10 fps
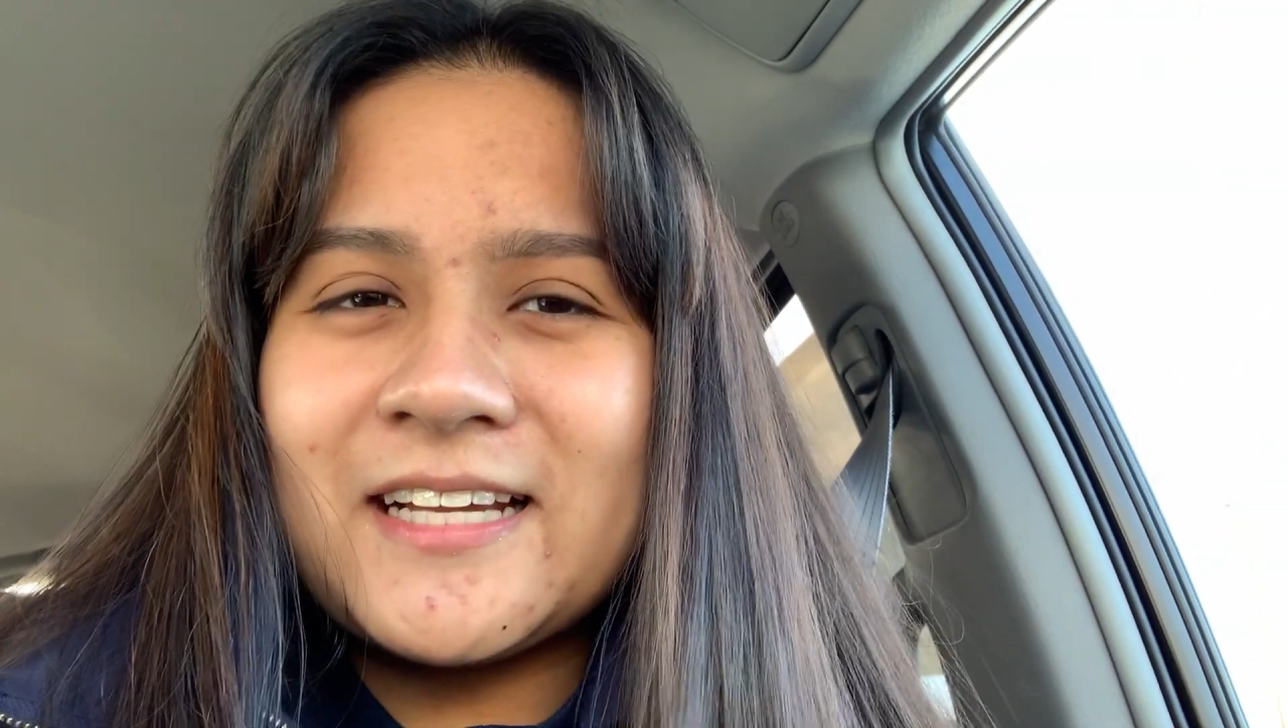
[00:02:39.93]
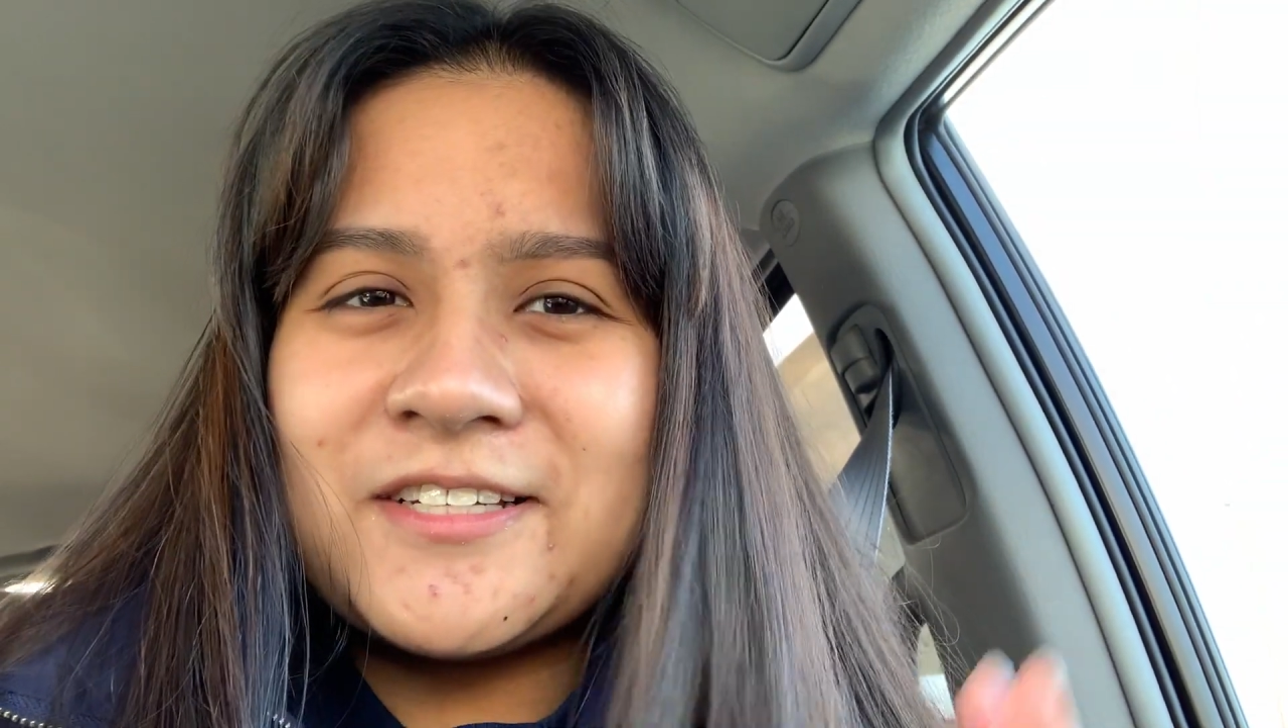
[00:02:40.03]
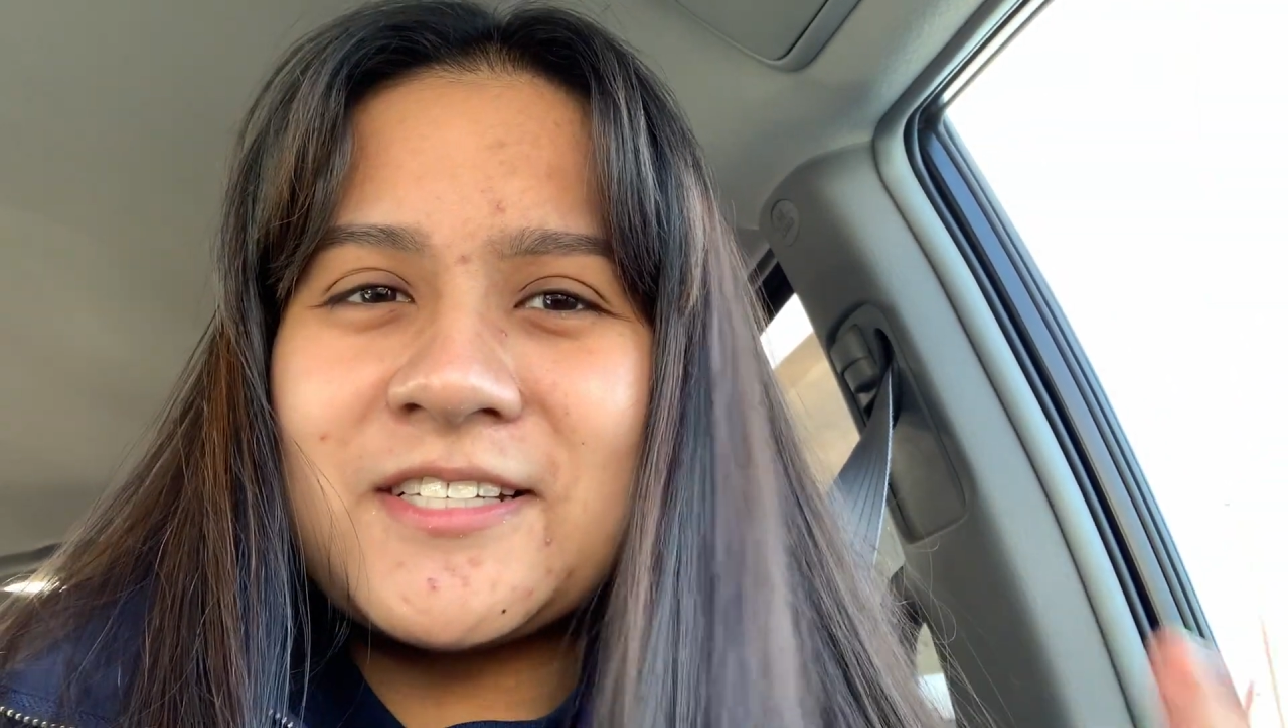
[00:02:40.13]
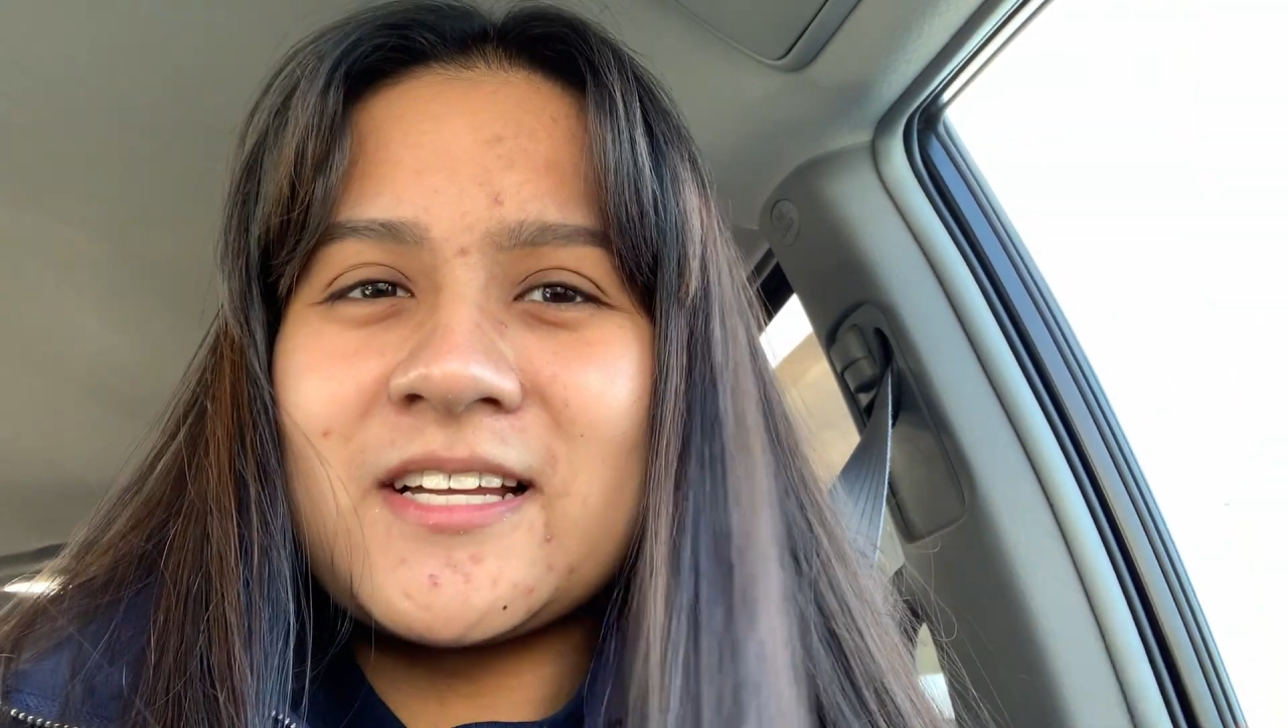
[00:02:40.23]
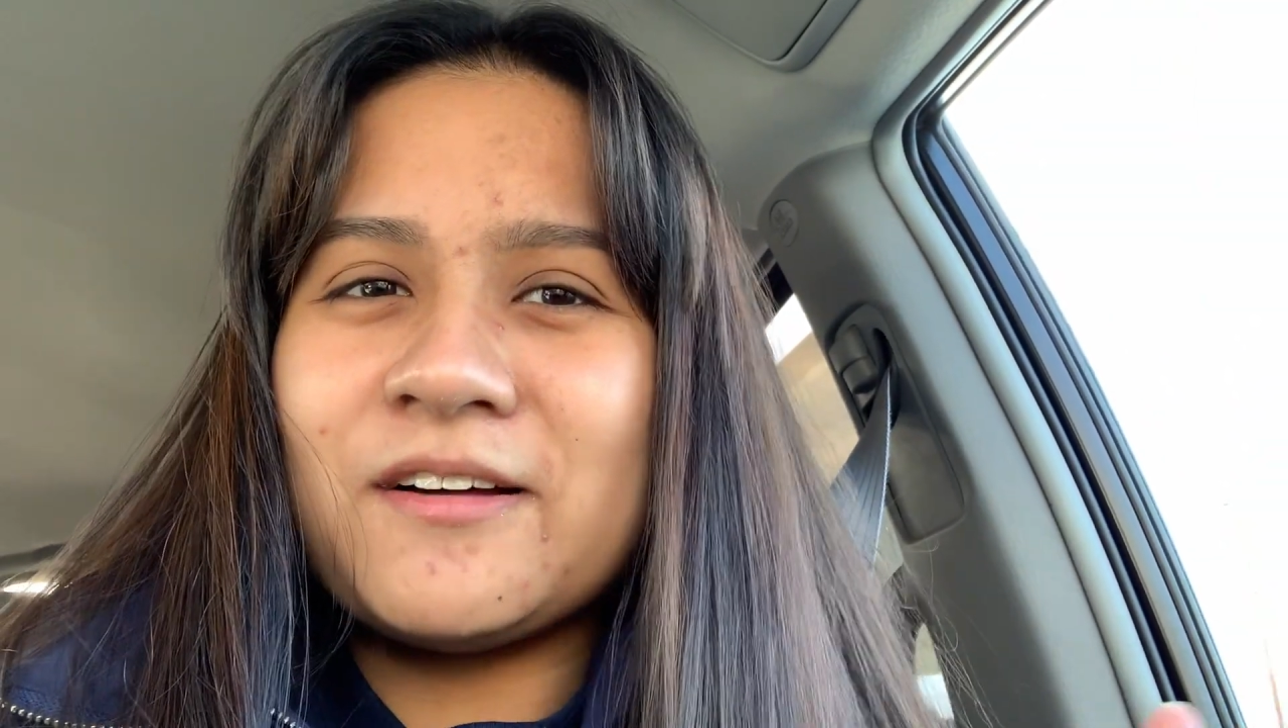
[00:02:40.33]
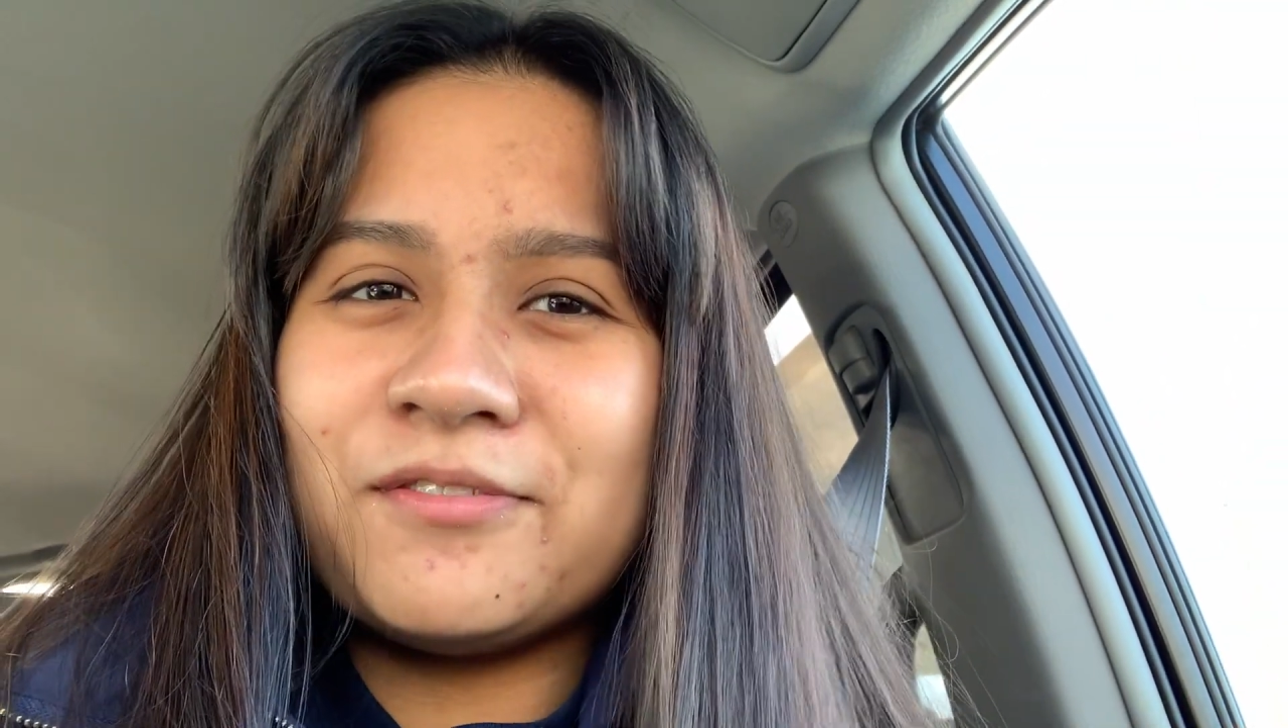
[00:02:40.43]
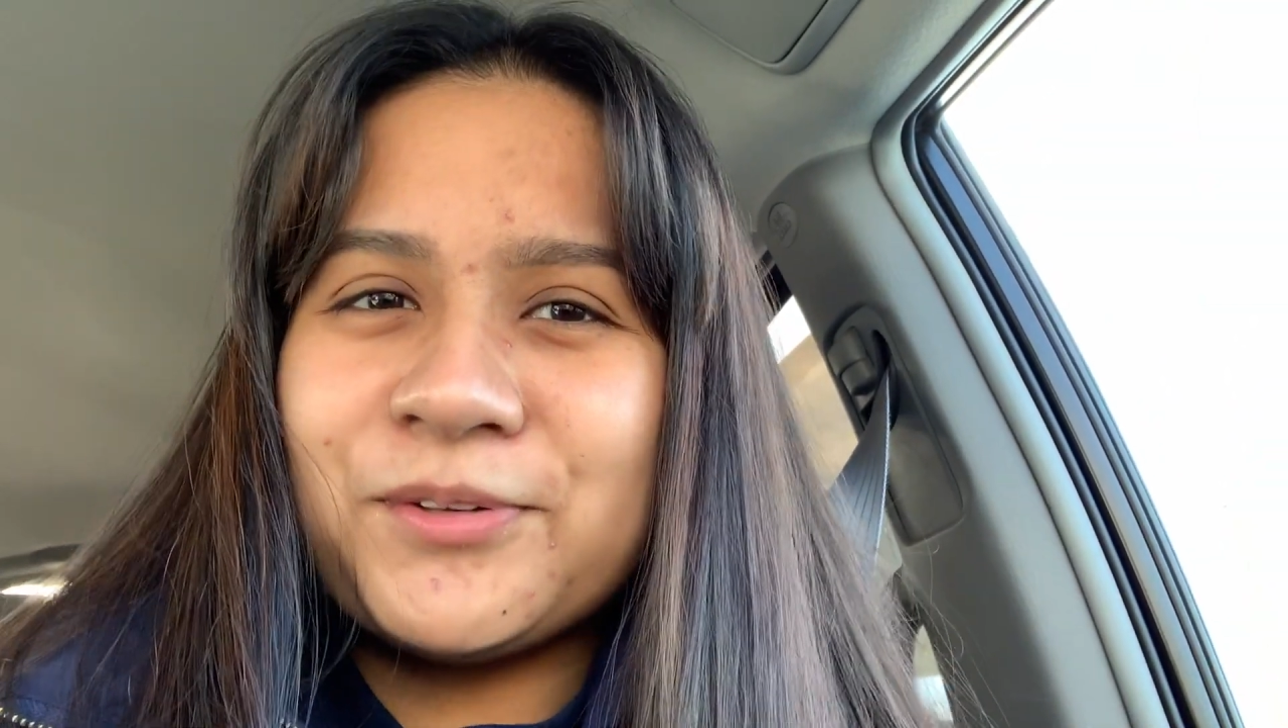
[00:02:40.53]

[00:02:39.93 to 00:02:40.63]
I just got